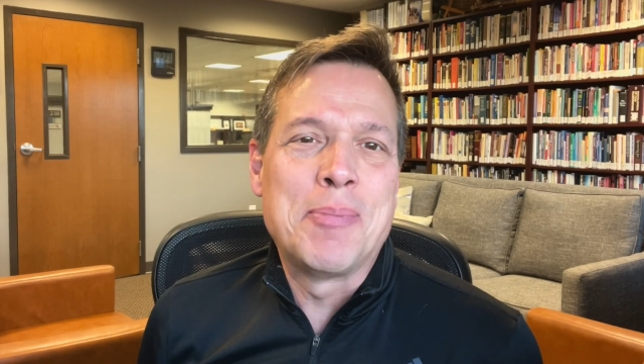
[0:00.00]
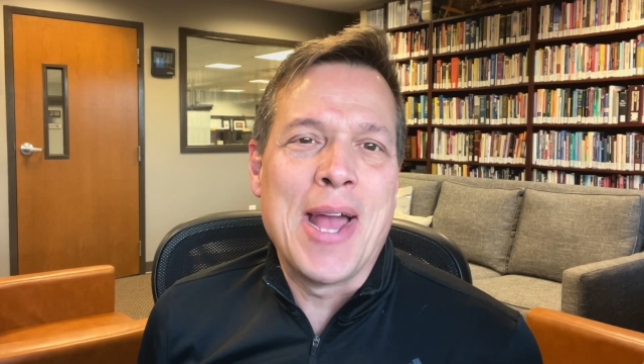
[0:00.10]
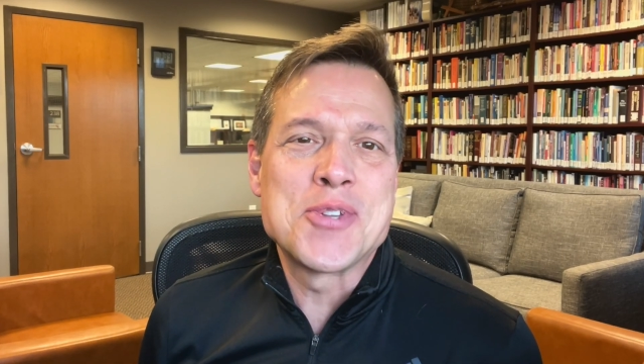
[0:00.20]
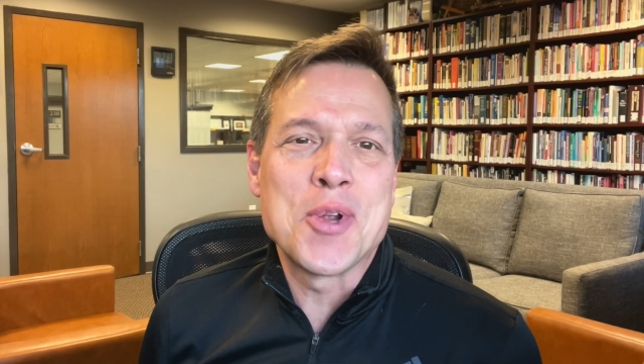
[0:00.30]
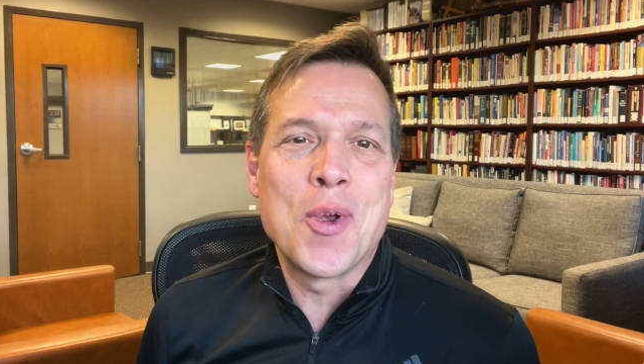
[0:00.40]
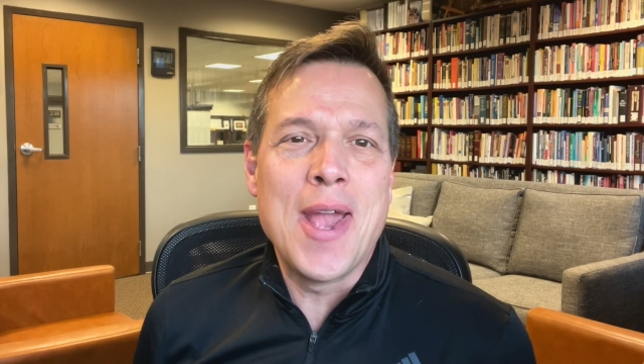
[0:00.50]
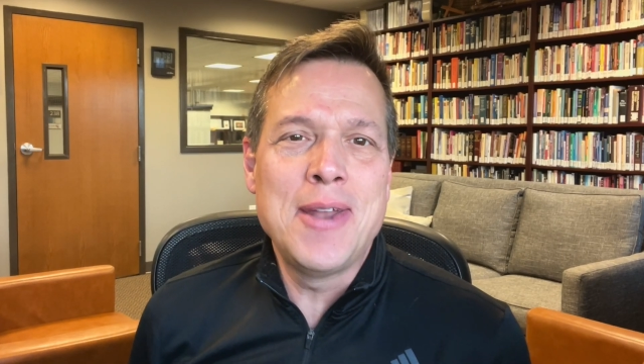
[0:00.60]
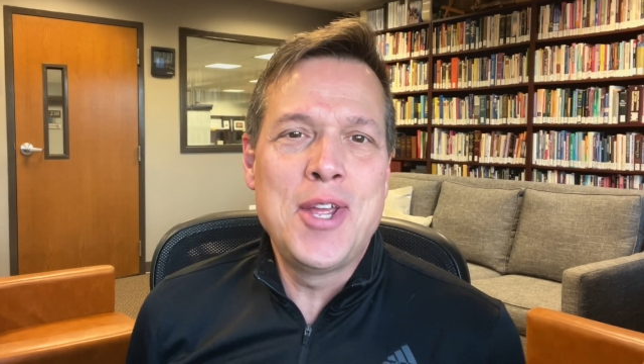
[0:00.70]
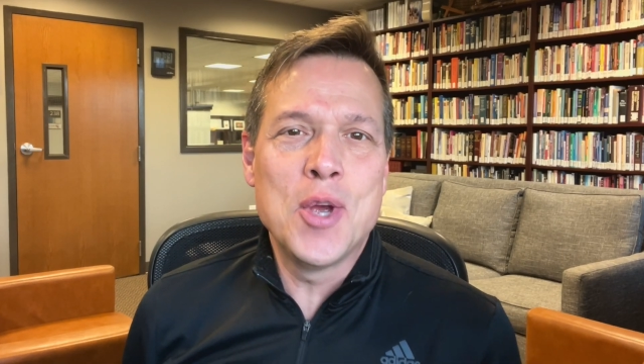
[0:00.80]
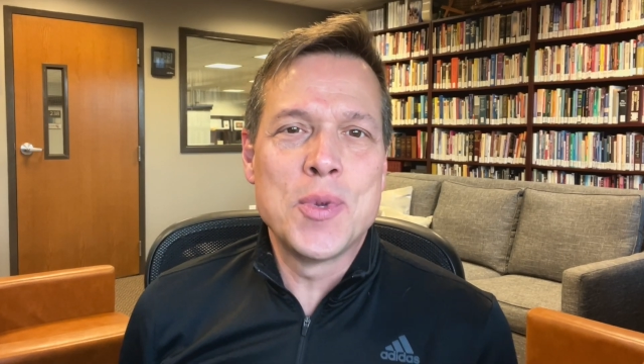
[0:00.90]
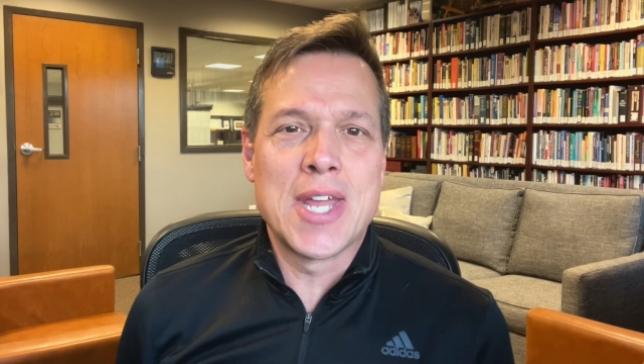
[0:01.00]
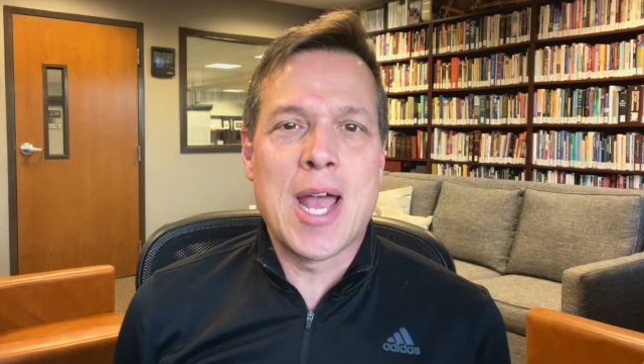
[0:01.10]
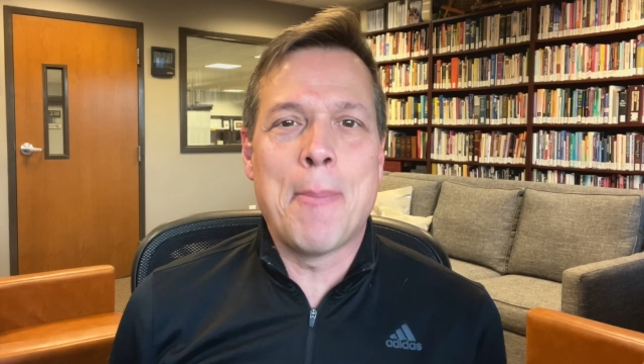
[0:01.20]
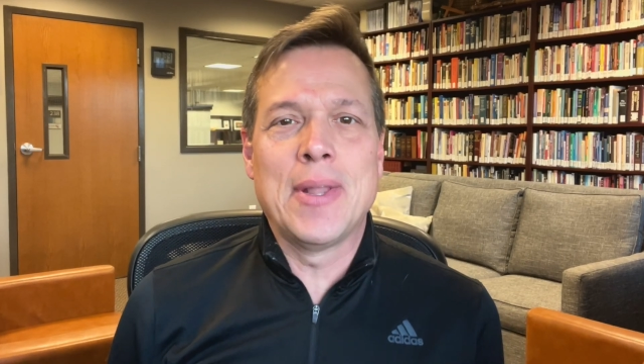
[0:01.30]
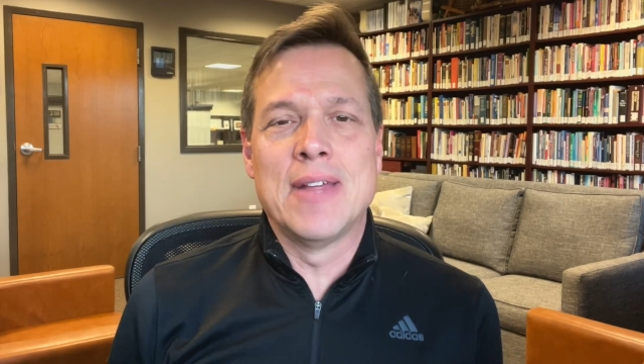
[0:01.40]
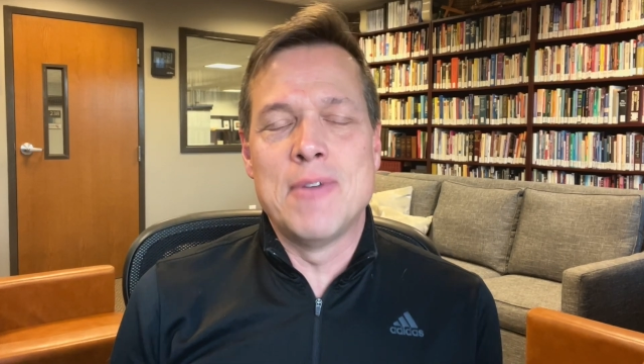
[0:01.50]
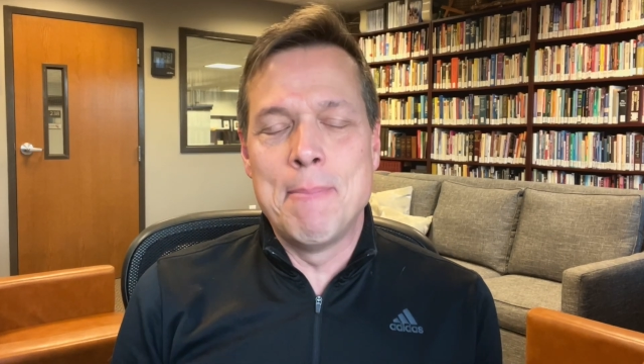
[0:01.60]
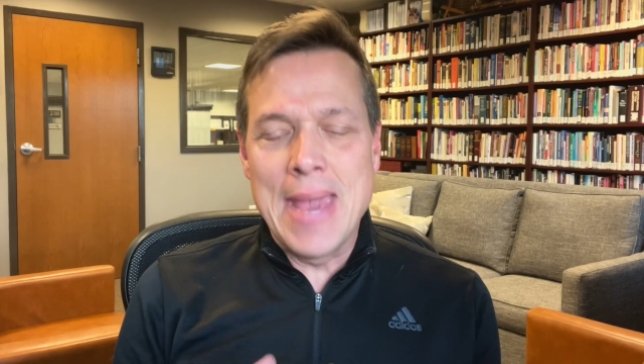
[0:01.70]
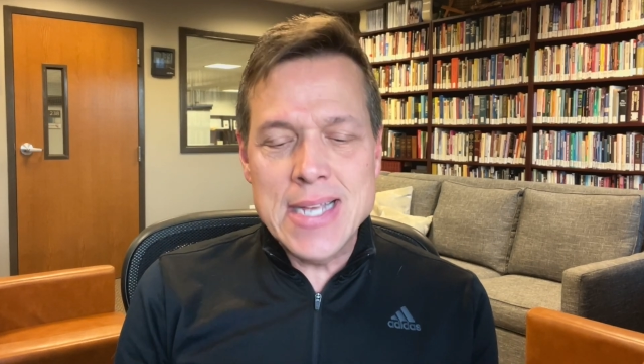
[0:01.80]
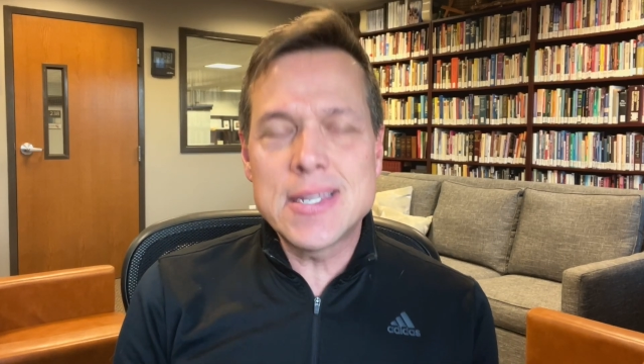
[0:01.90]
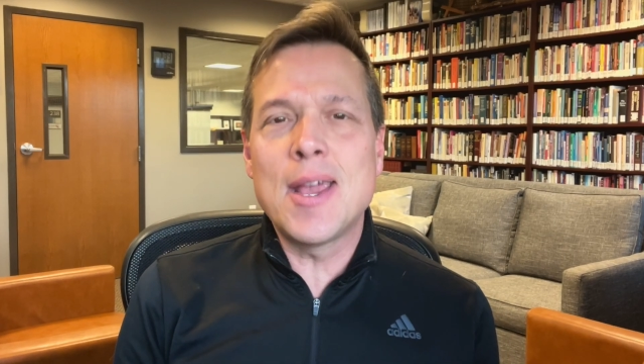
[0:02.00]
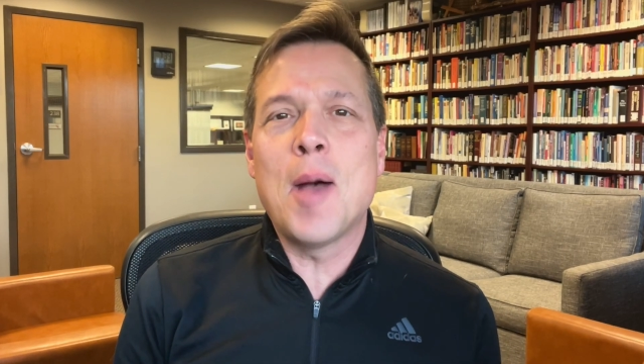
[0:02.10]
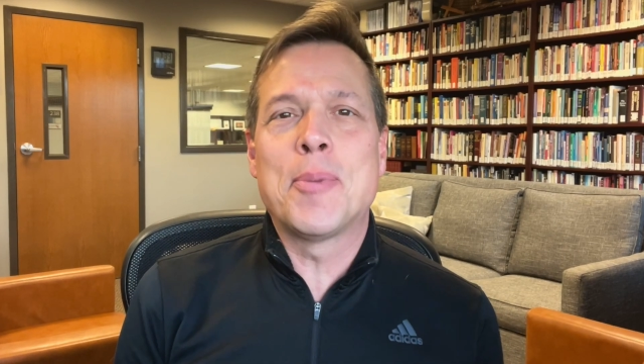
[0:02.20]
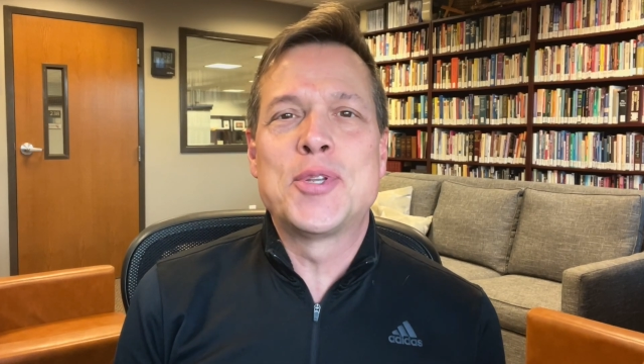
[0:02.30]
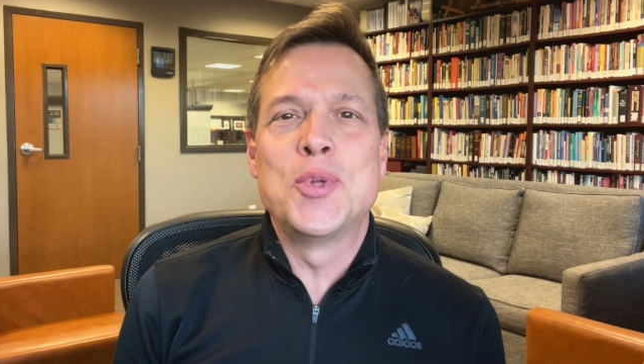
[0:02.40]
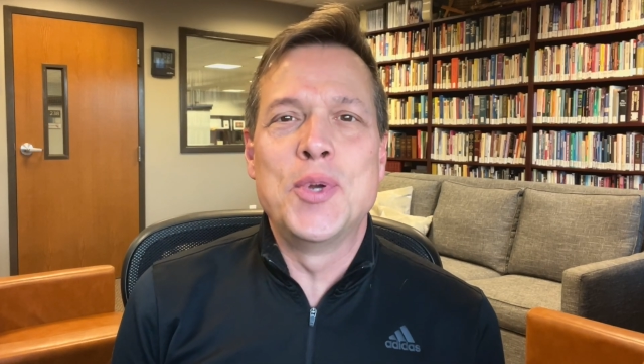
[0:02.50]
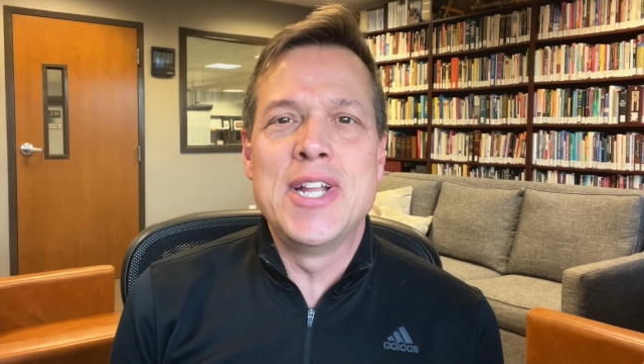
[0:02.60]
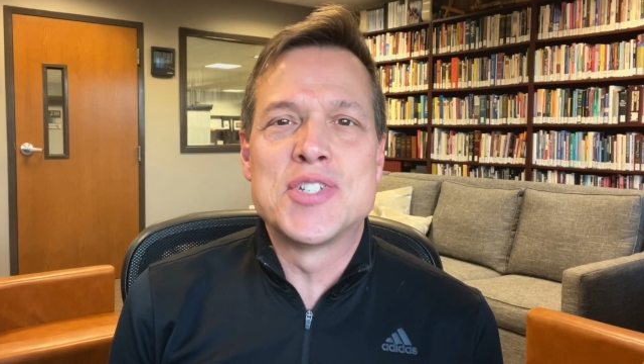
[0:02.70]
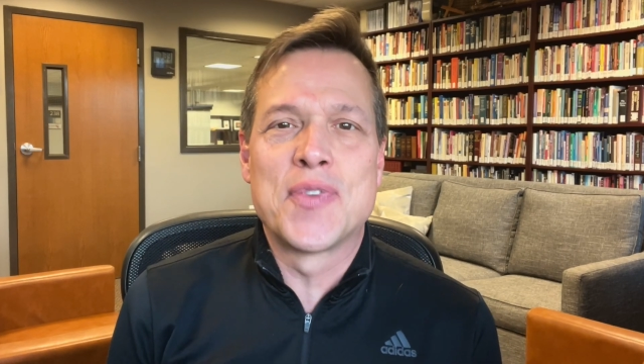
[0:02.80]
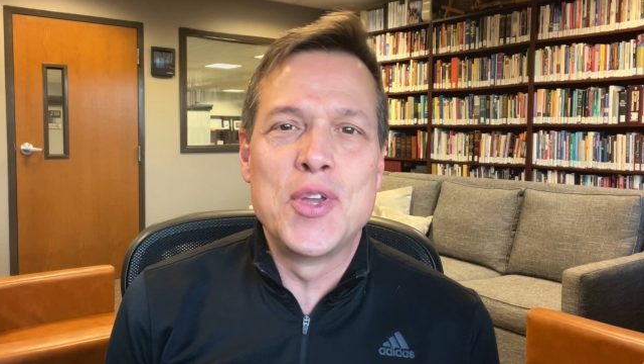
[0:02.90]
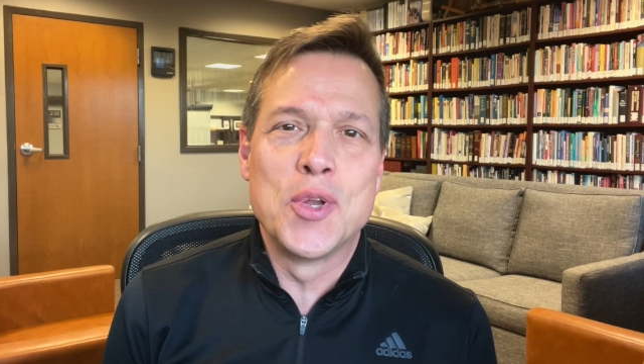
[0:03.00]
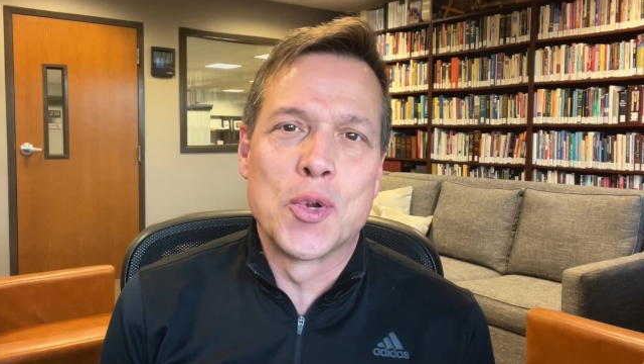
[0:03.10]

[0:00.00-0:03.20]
Pastor Grant here with a couple of amazing opportunities for you